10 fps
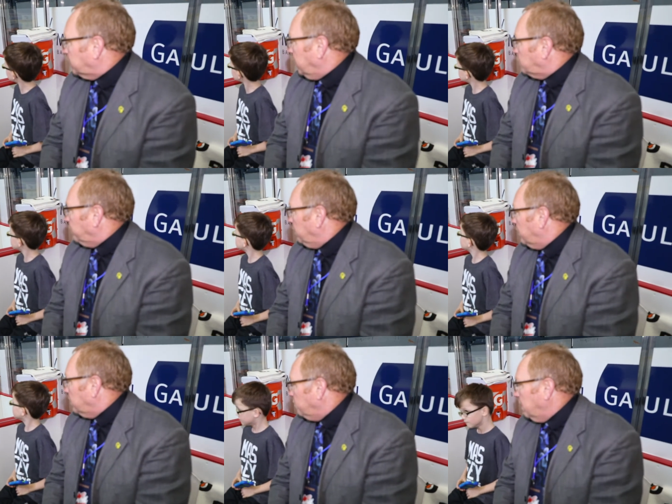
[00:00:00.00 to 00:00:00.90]
States. We go
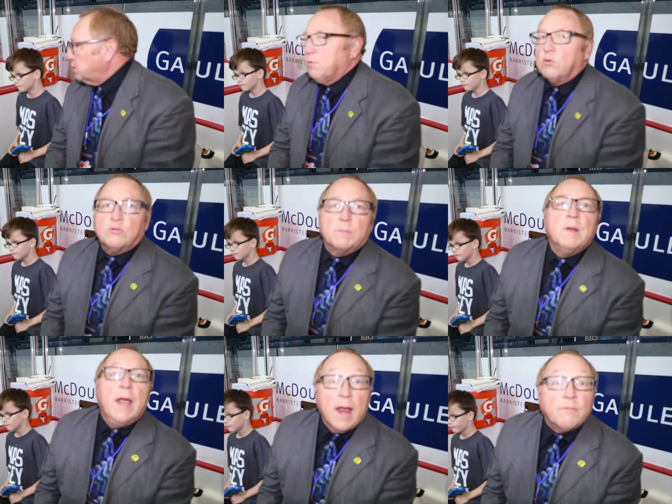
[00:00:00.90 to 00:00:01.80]
on a U S road trip
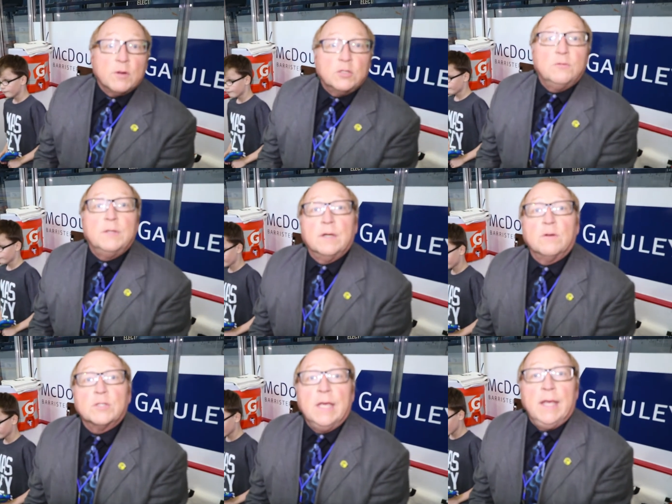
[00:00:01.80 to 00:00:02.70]
every two
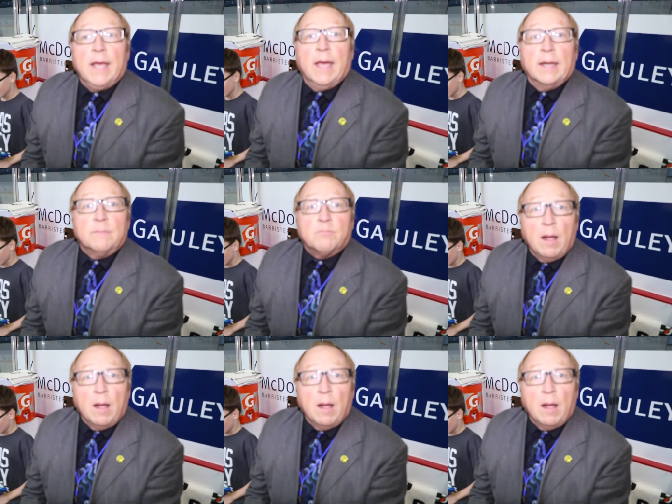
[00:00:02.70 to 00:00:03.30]
years, and